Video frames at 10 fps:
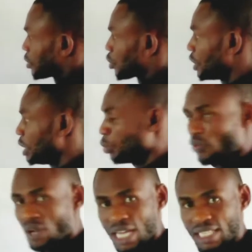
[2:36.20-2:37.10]
is surname
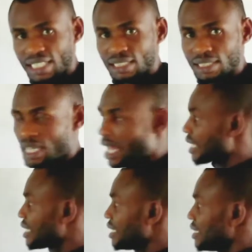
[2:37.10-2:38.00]
of alkane.
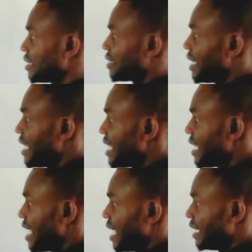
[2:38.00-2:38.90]
Alkane is
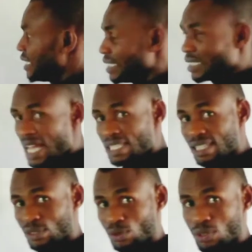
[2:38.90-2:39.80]
A-N-E, that's
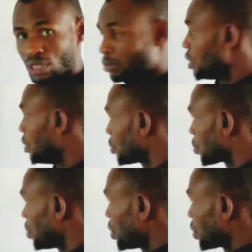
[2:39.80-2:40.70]
their surname. So this